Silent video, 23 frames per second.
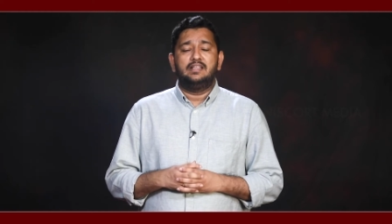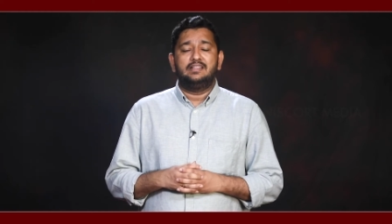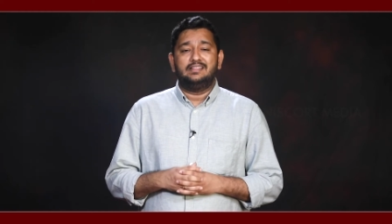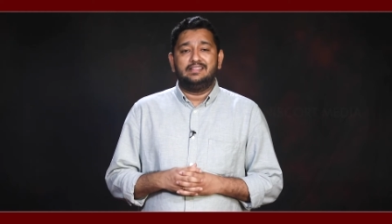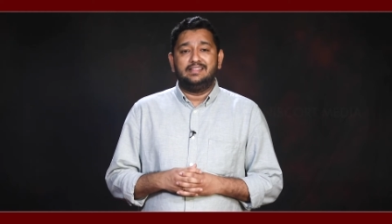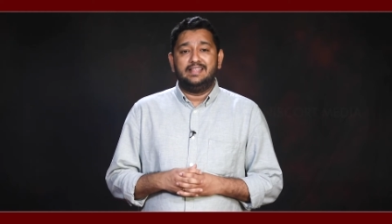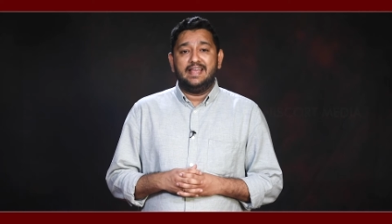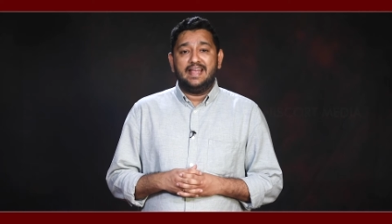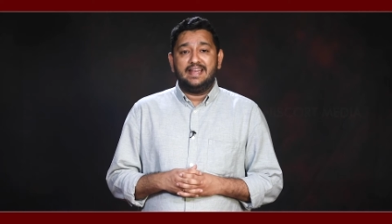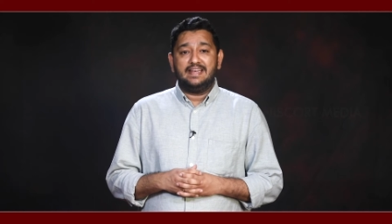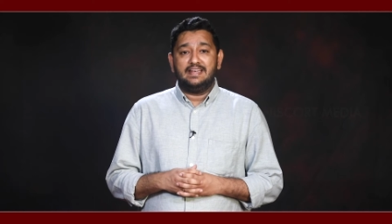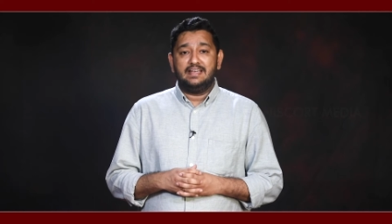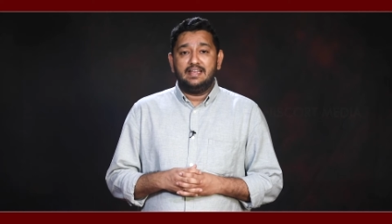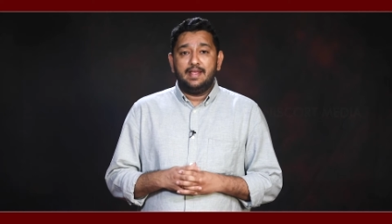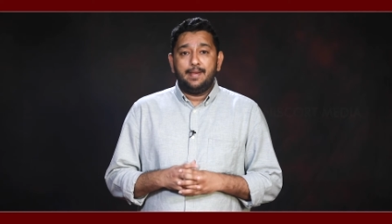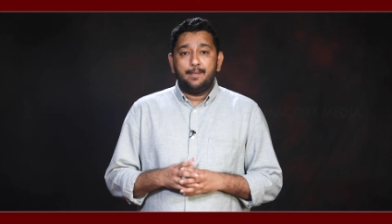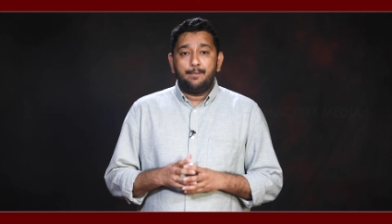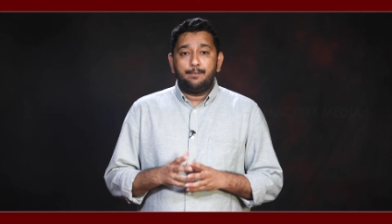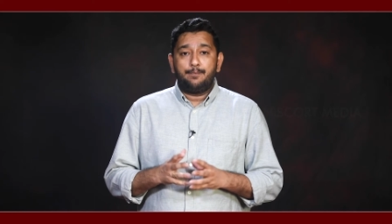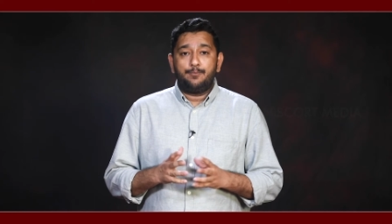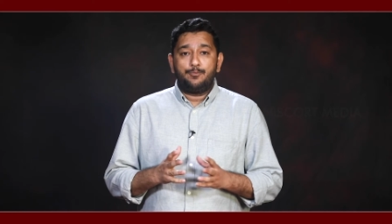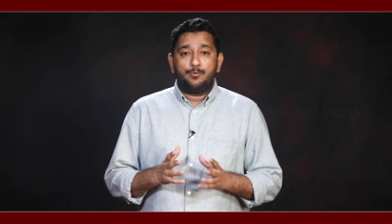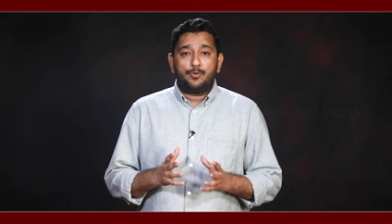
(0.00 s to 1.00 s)
Then
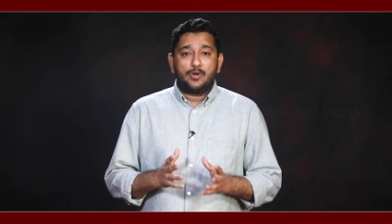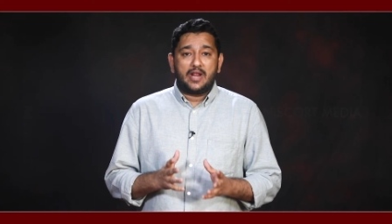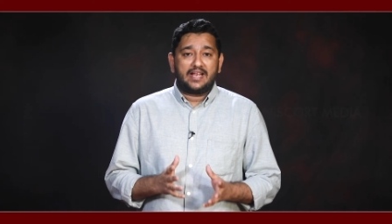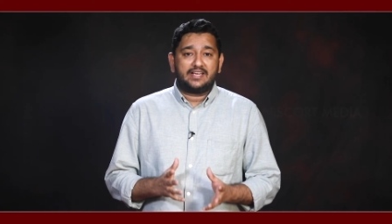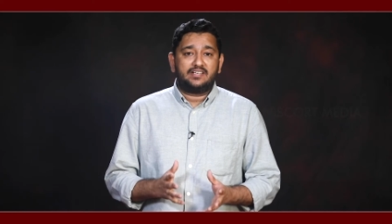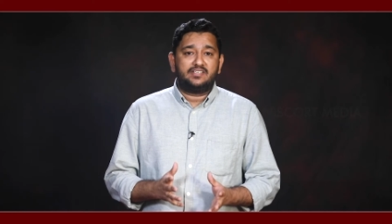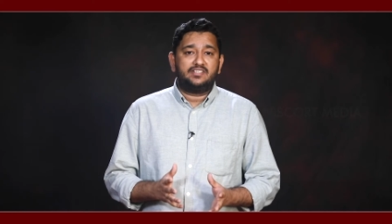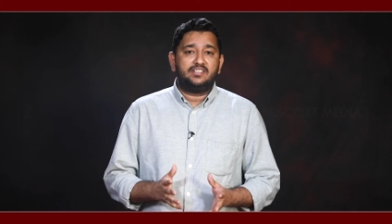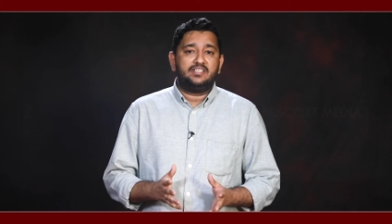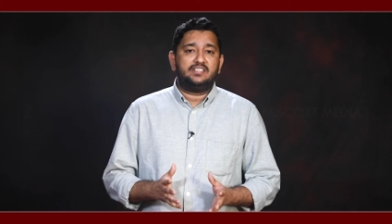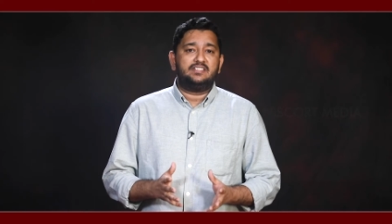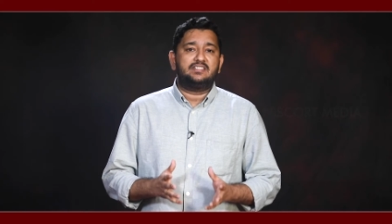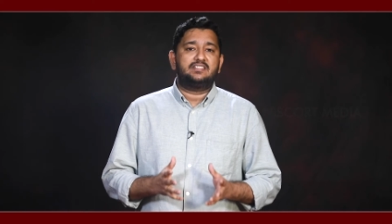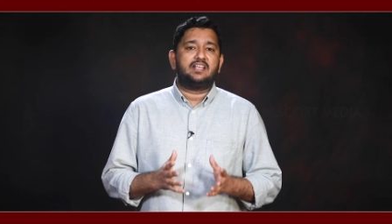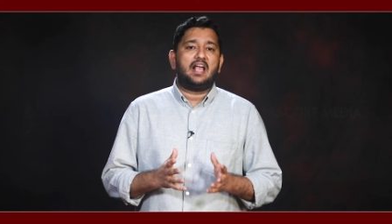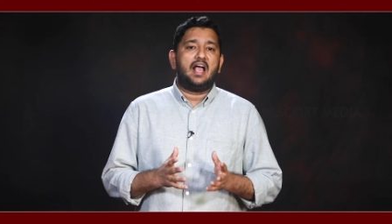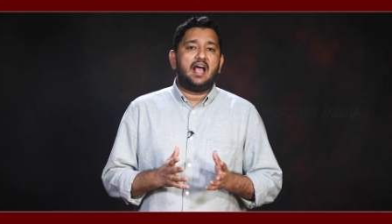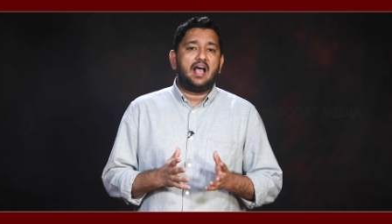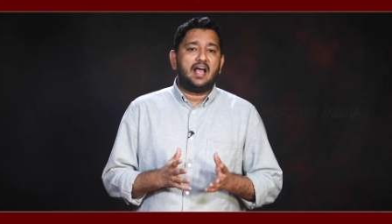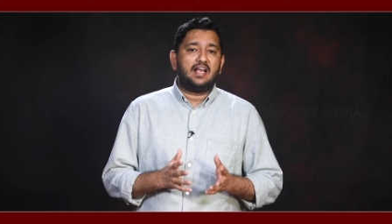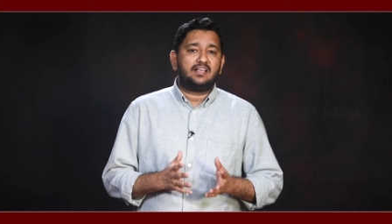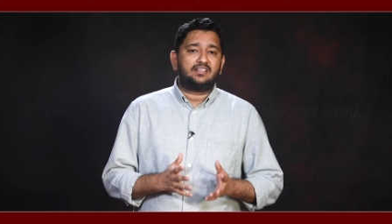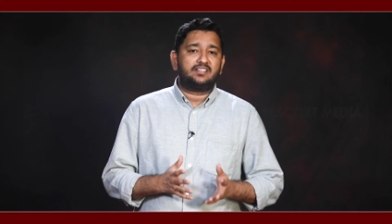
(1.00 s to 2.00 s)
practice
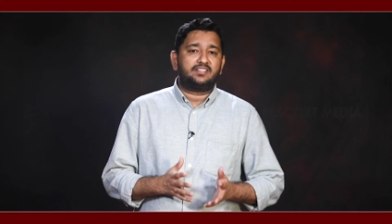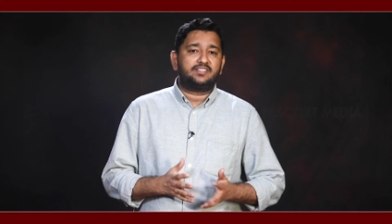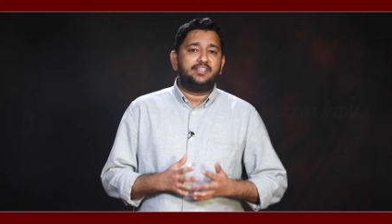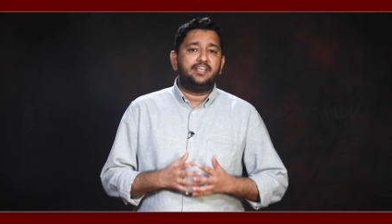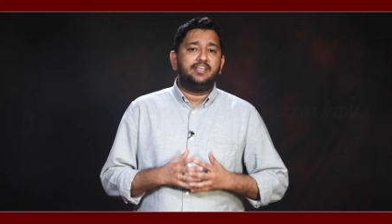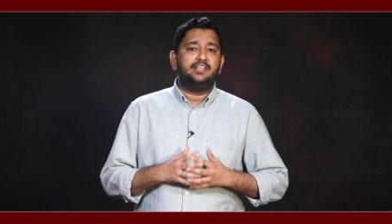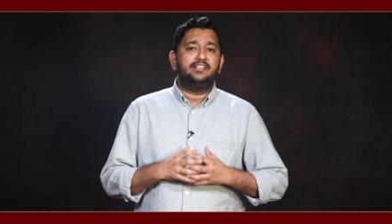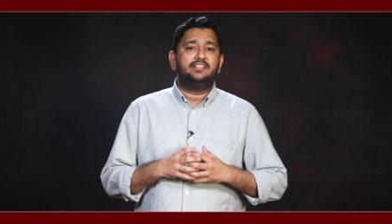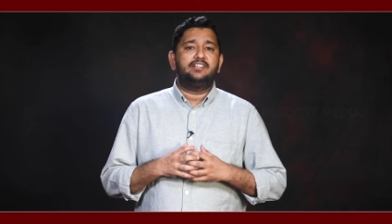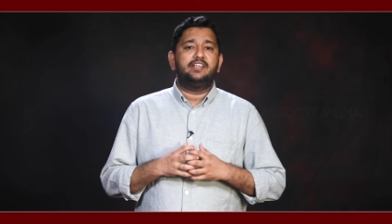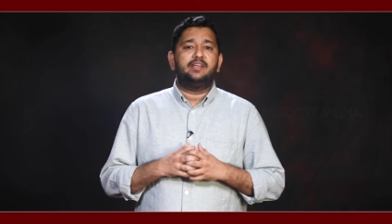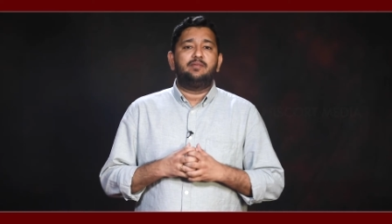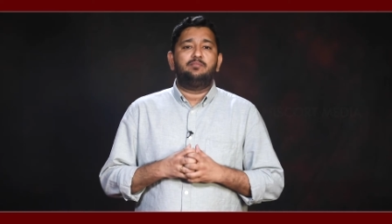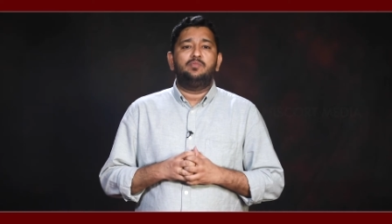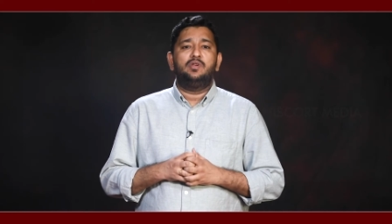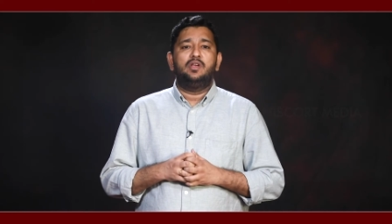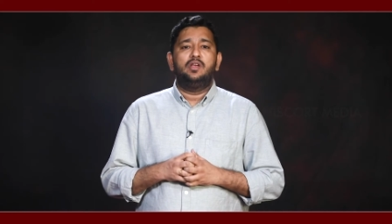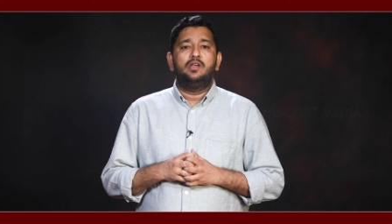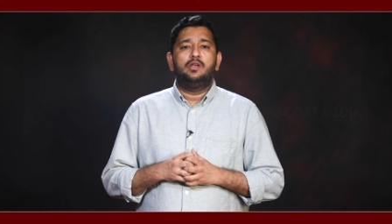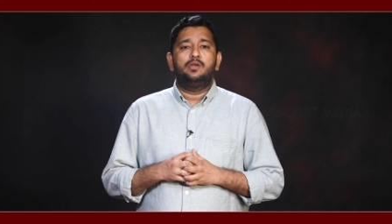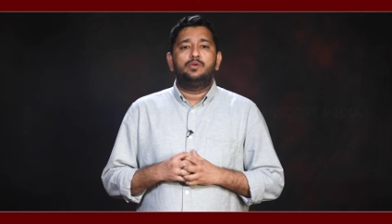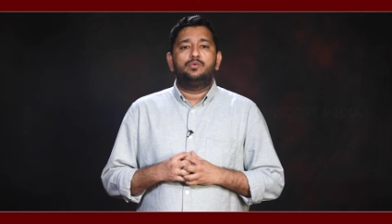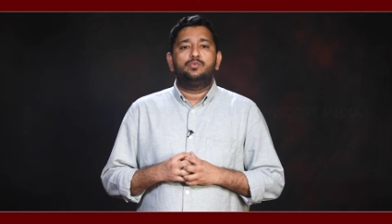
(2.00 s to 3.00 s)
asking
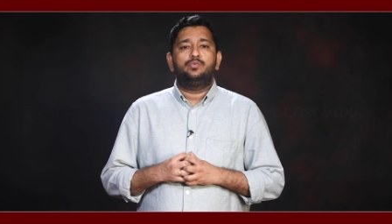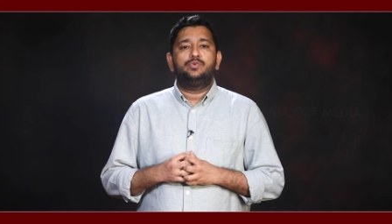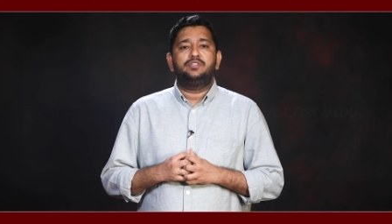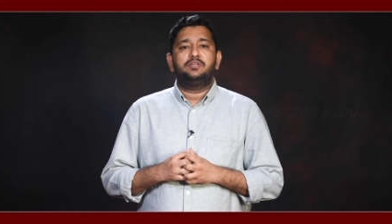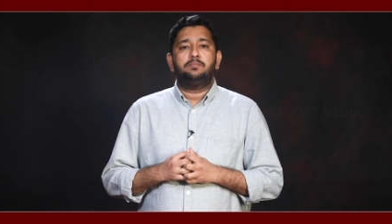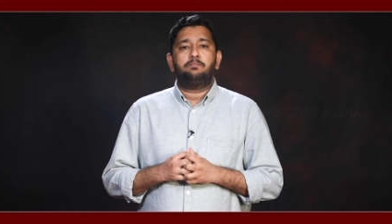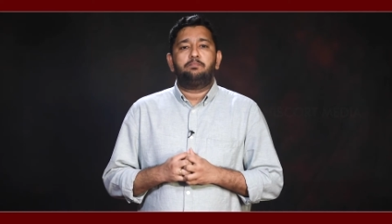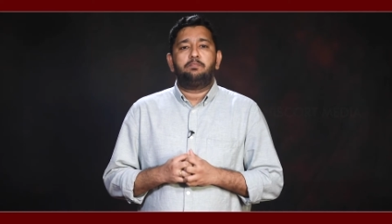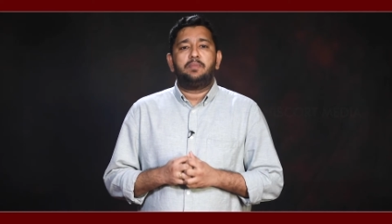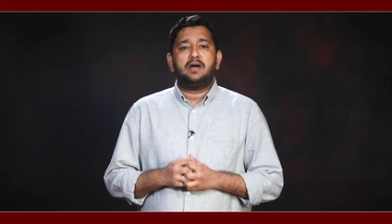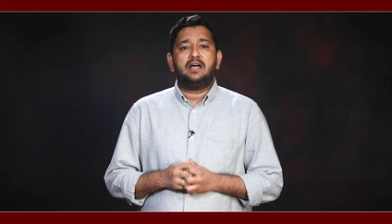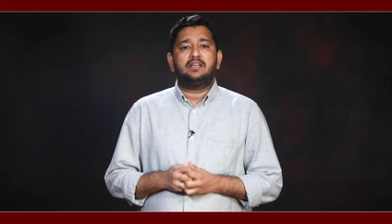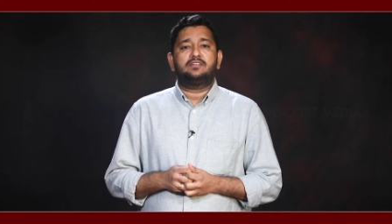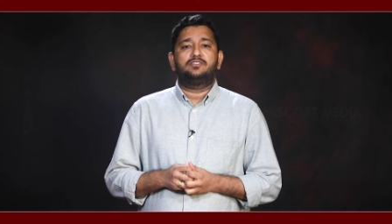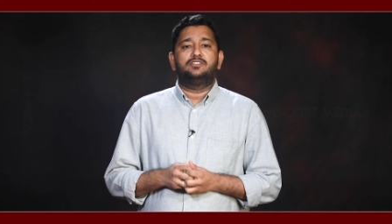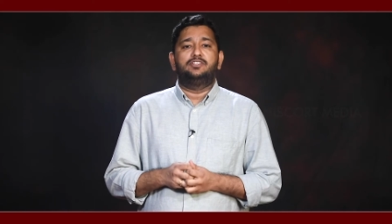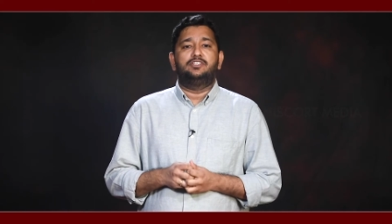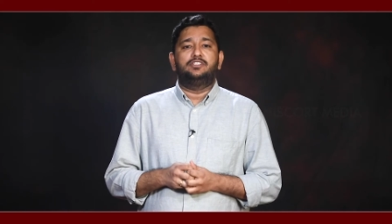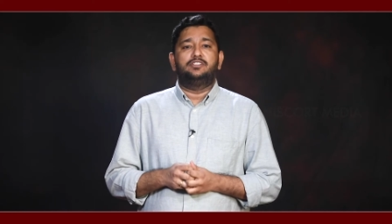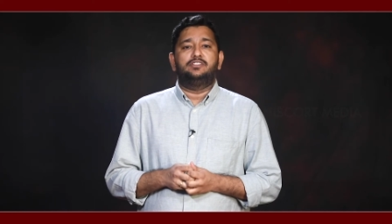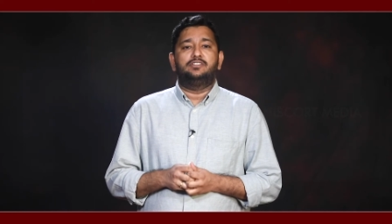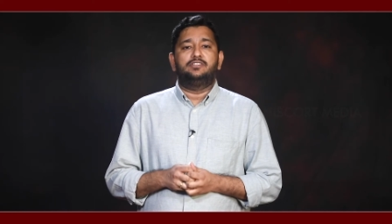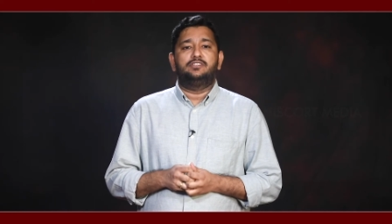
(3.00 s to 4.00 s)
them with a
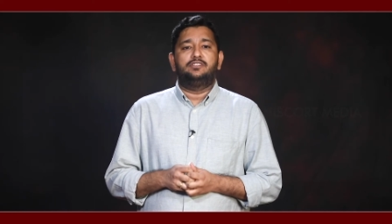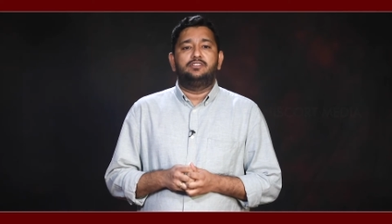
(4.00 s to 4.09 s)
partner.